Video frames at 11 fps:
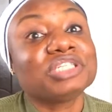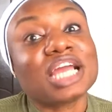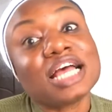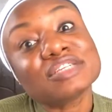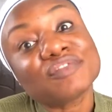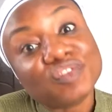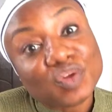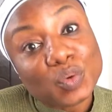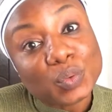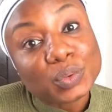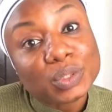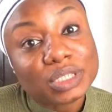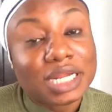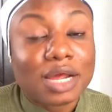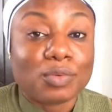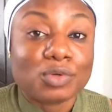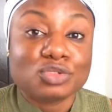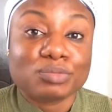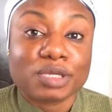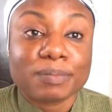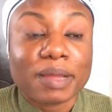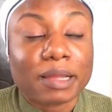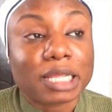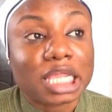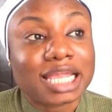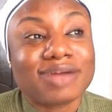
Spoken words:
she has flour that I want to make pancake.